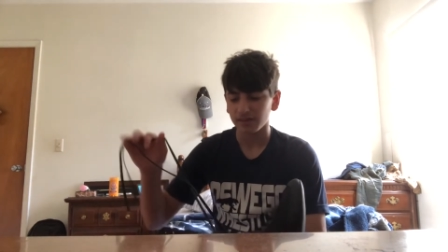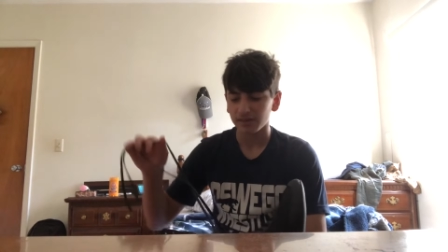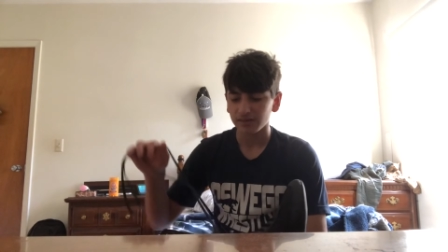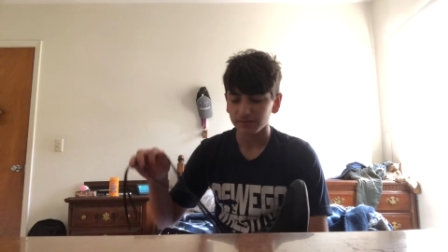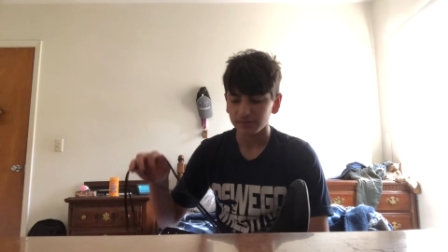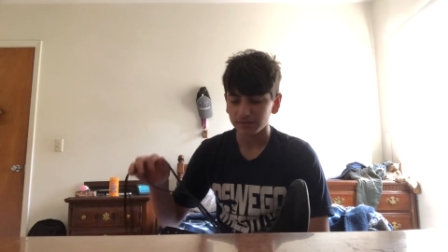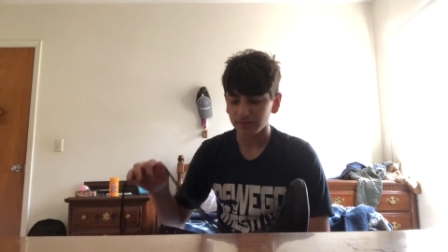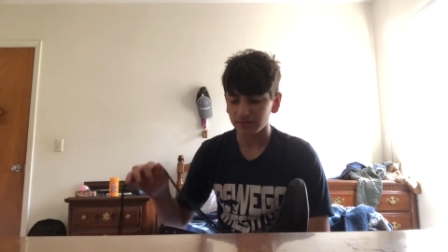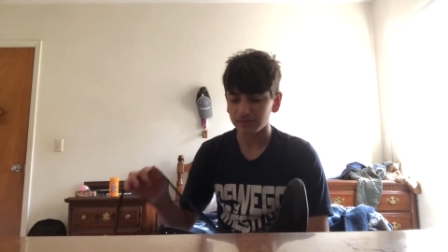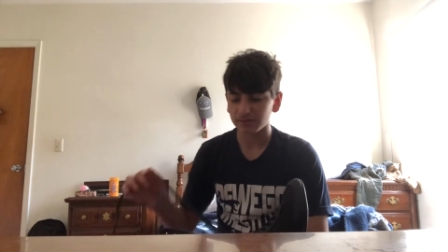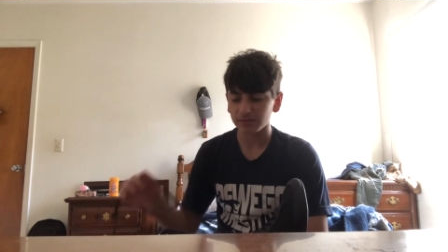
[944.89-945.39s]

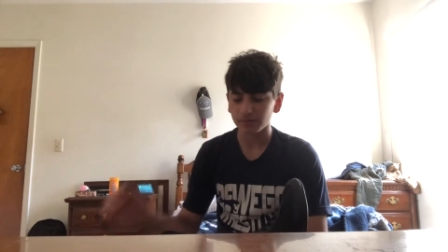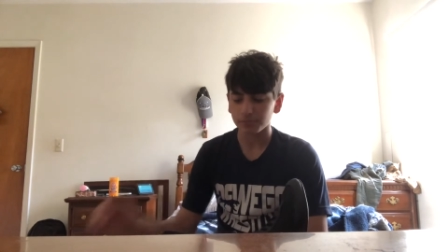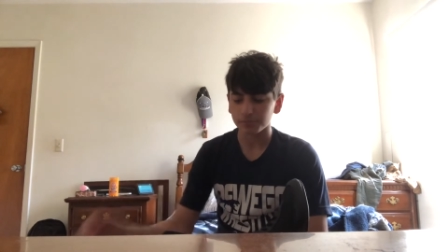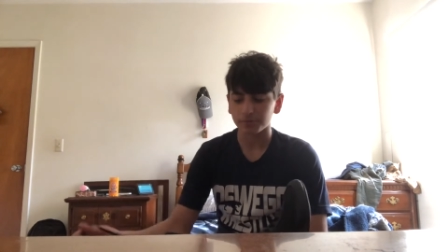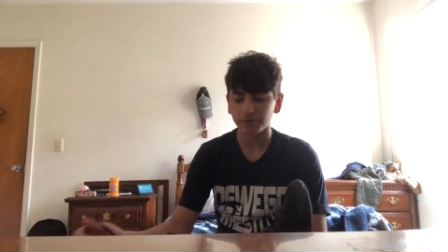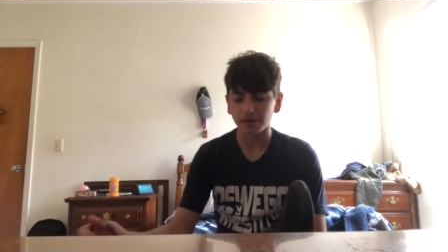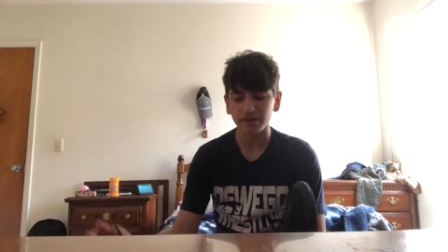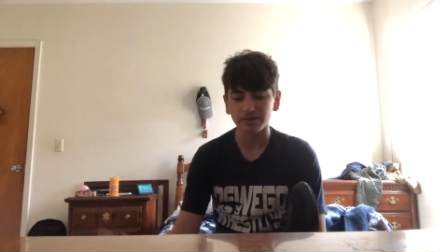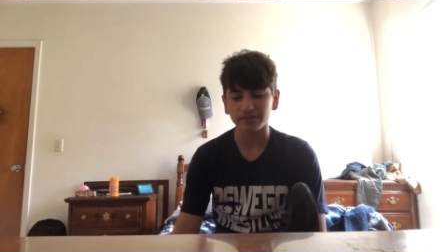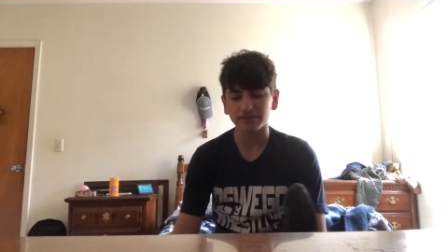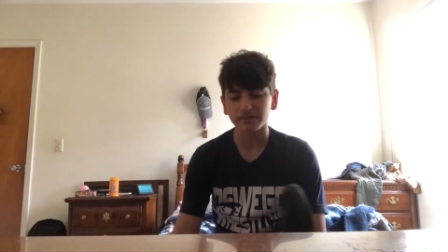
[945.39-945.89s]
they see the
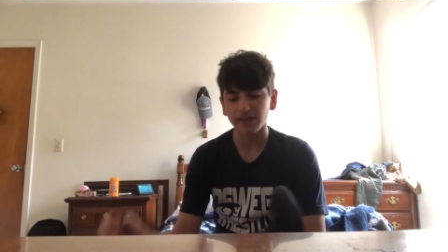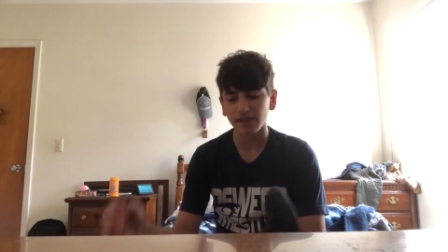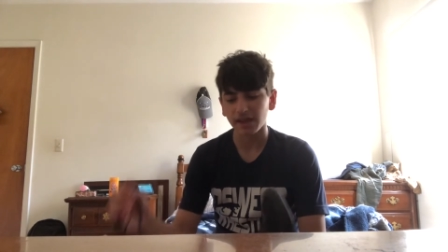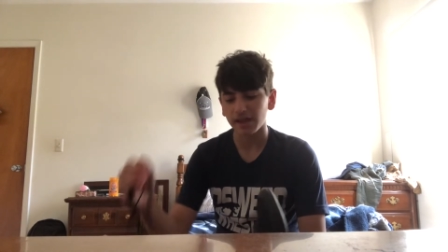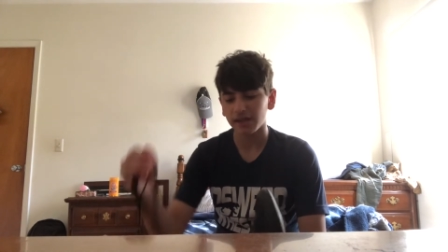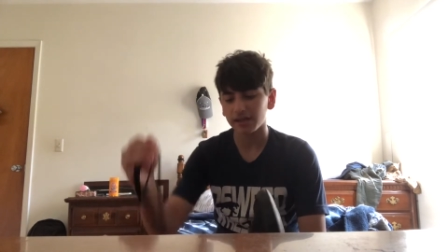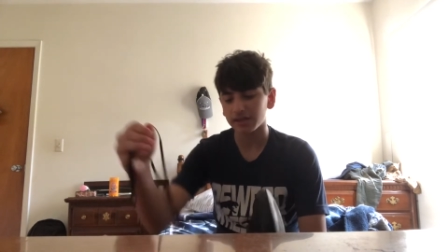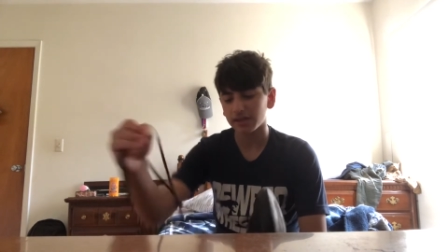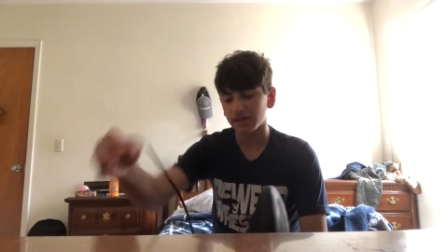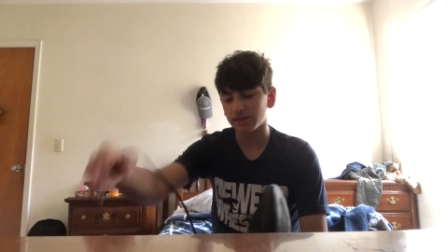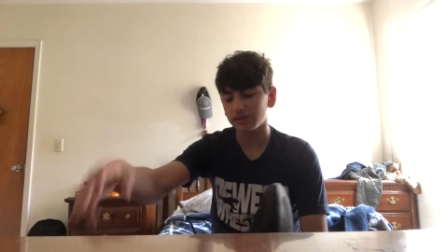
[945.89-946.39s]
price tag,
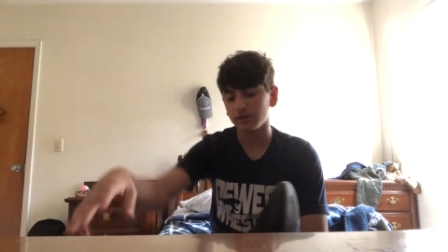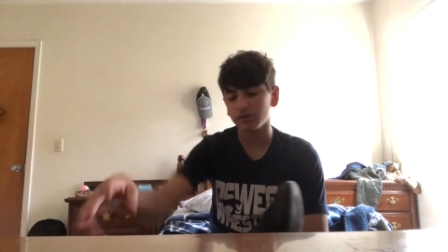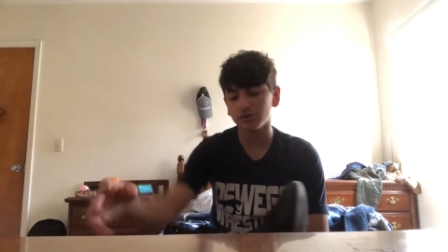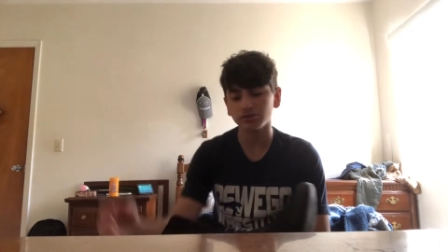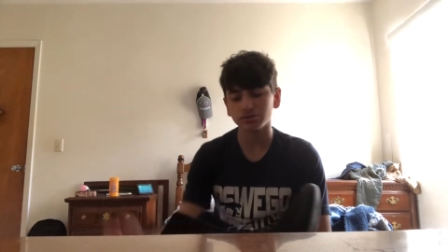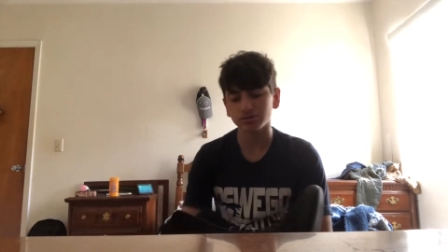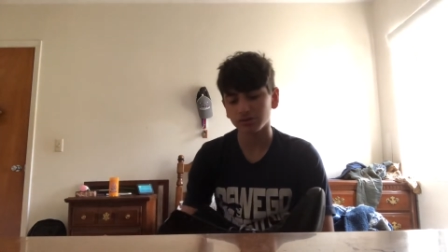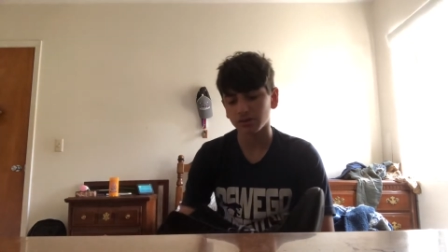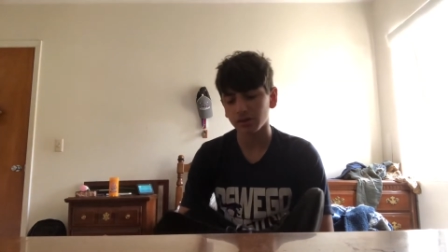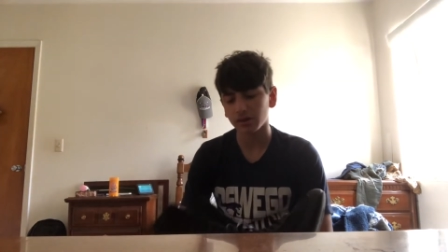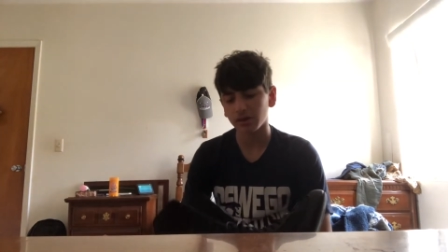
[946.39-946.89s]
and
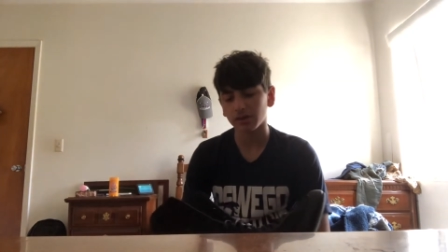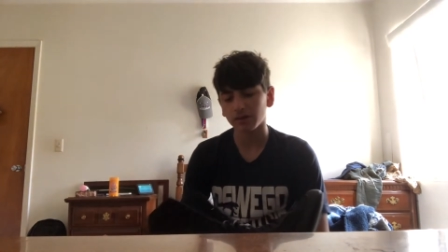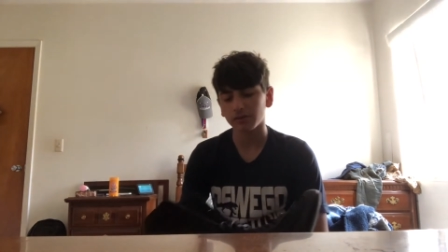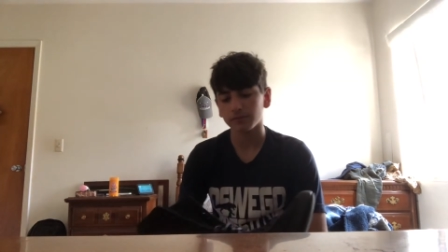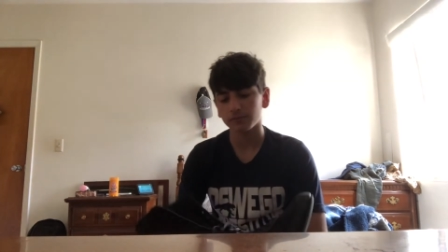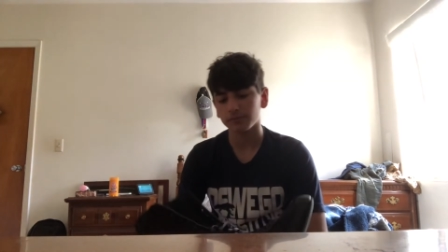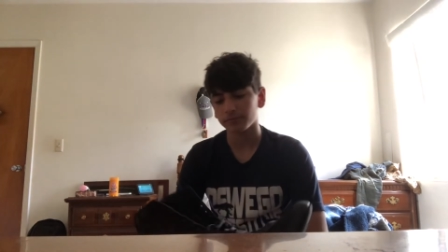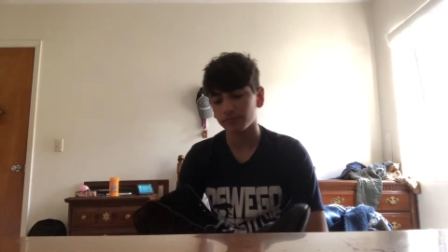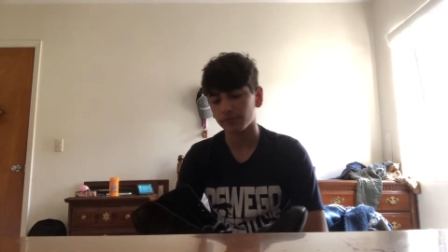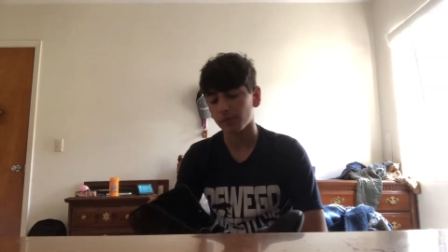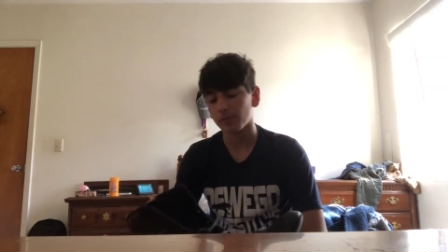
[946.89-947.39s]
usually
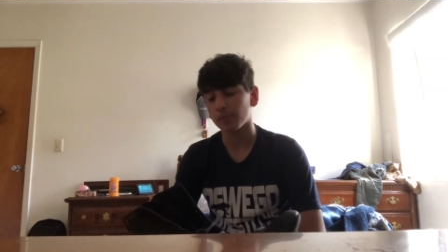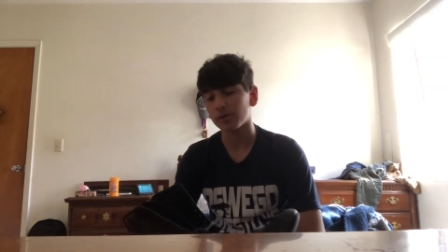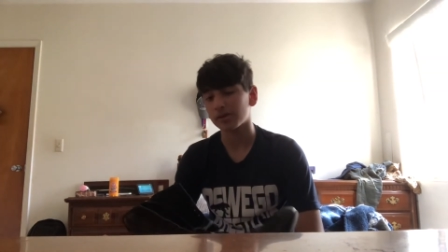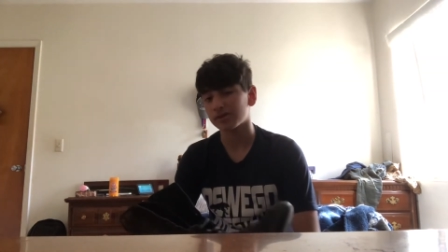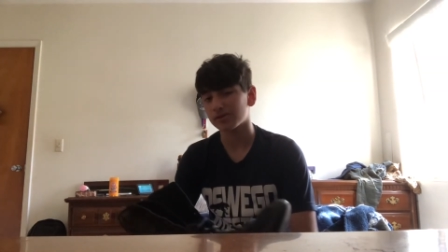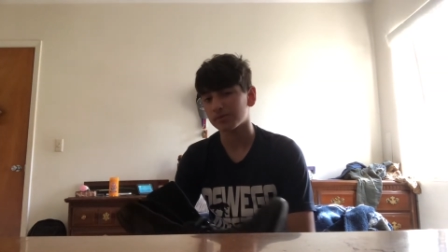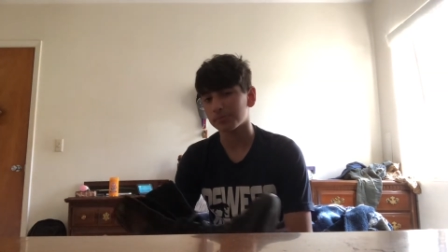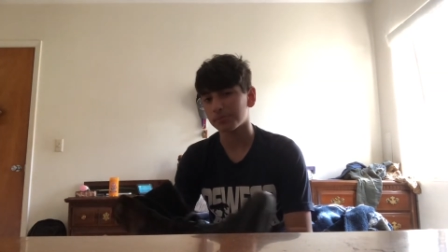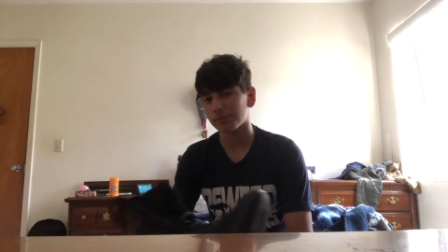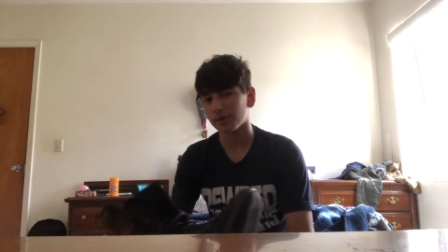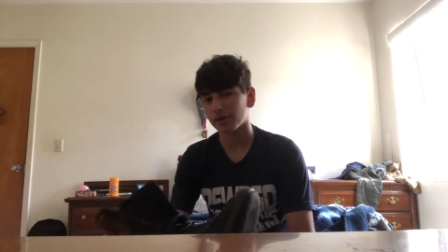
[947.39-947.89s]
from
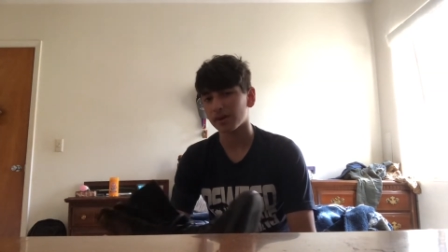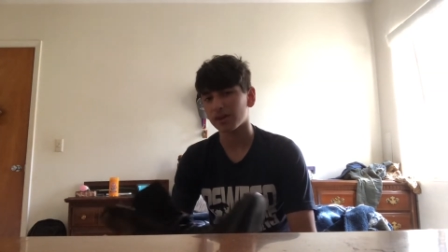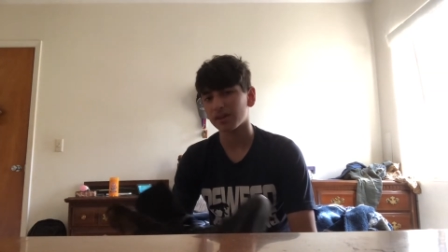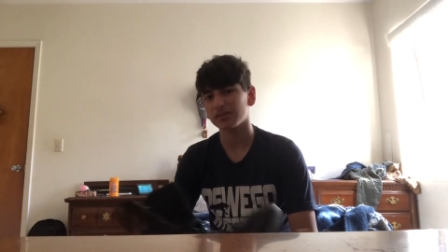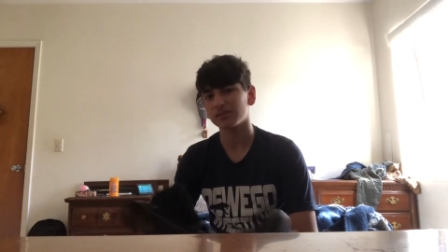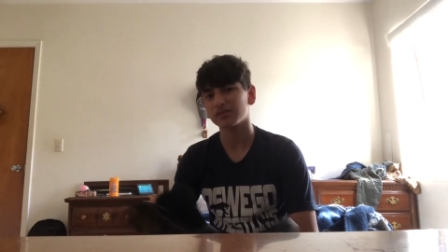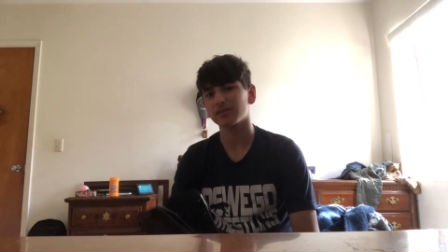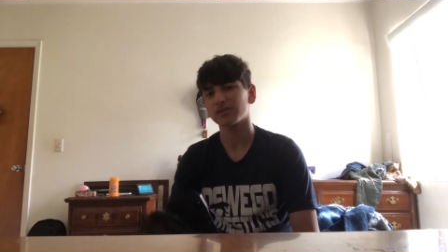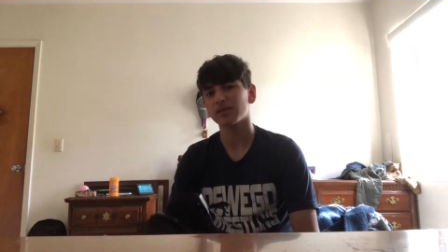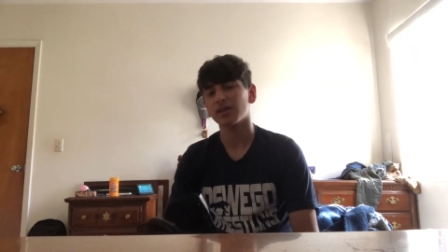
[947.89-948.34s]
experience,